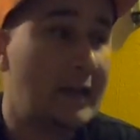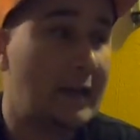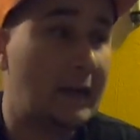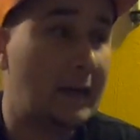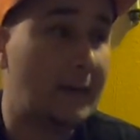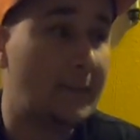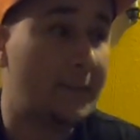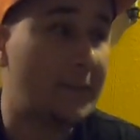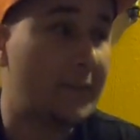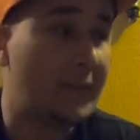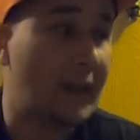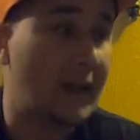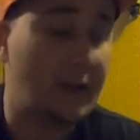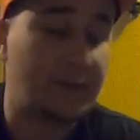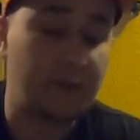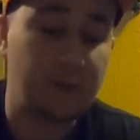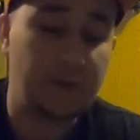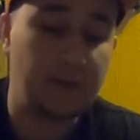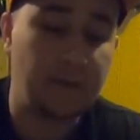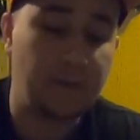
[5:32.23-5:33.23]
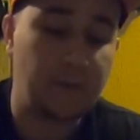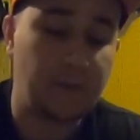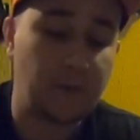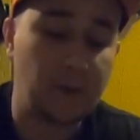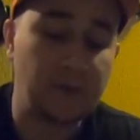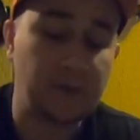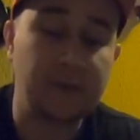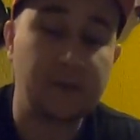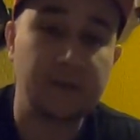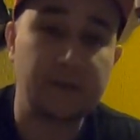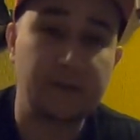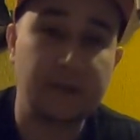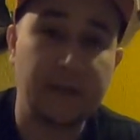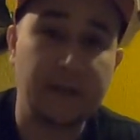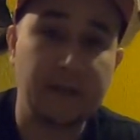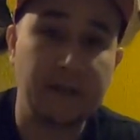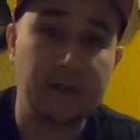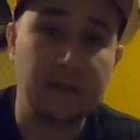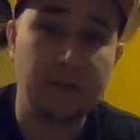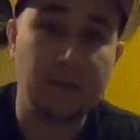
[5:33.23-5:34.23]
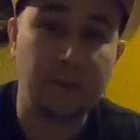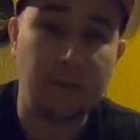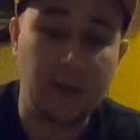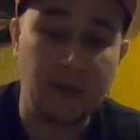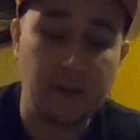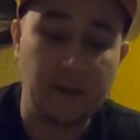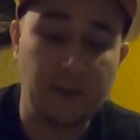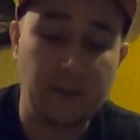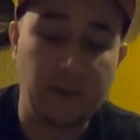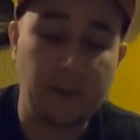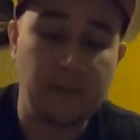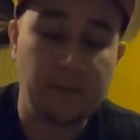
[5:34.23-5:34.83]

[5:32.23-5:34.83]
After the first and second month,